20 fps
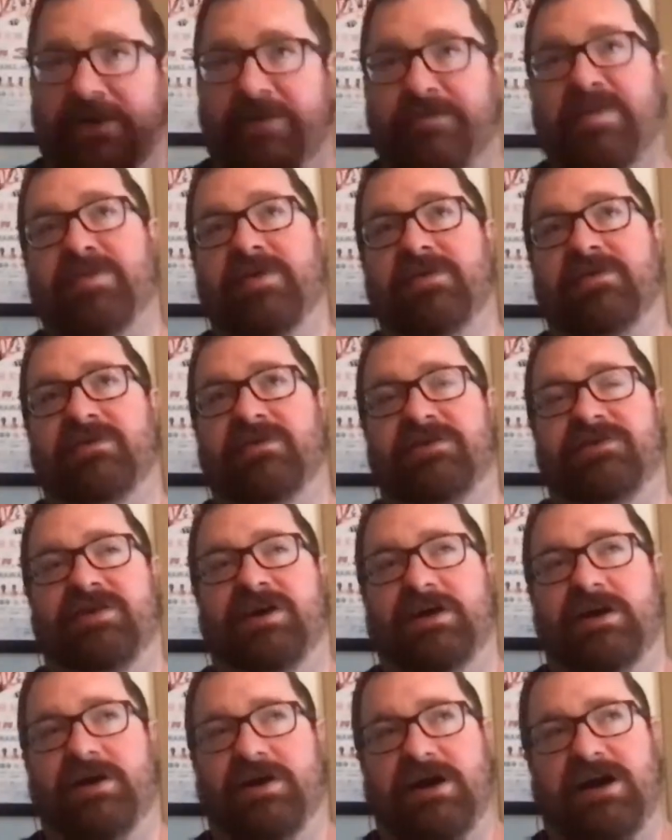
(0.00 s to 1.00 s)
if I can remember this. She
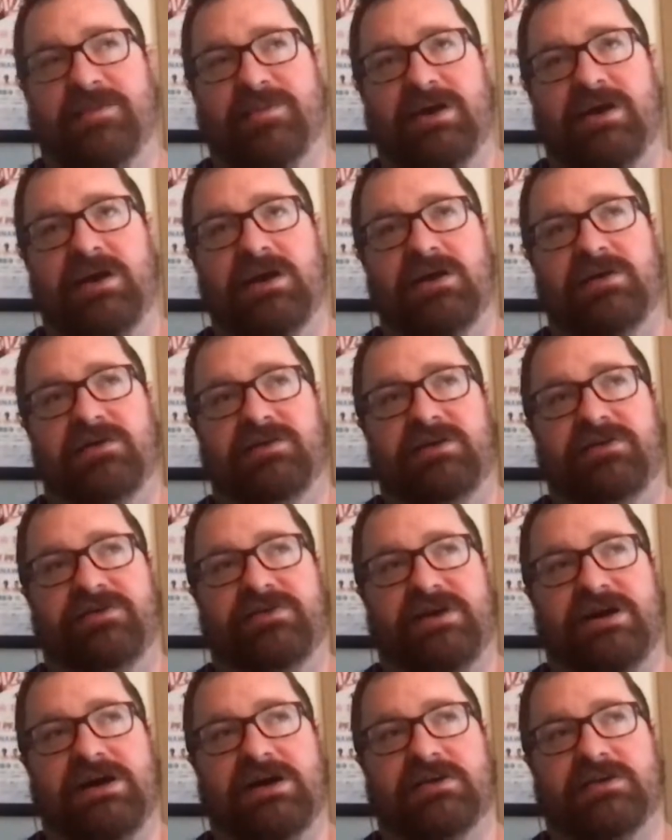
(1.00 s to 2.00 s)
fought Arami. She
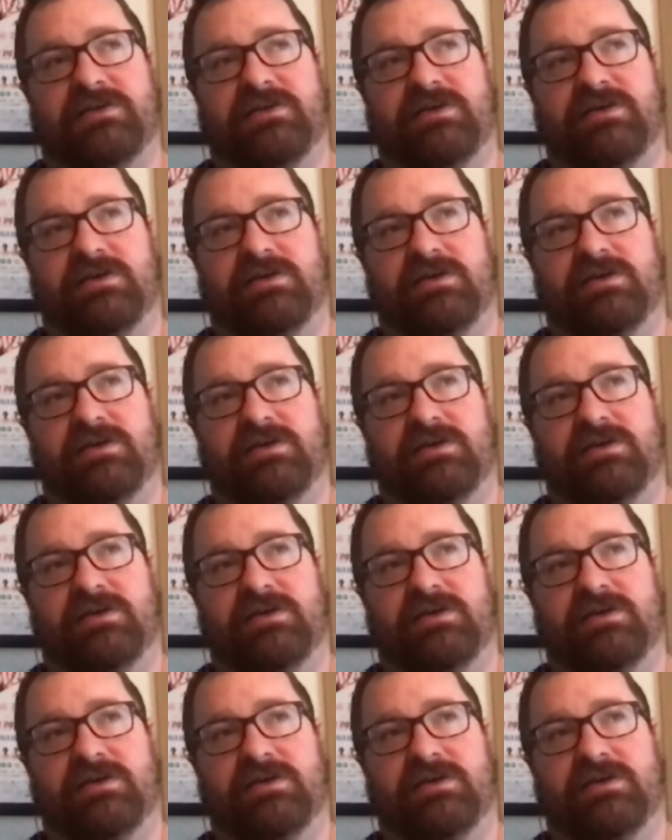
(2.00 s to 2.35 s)
fought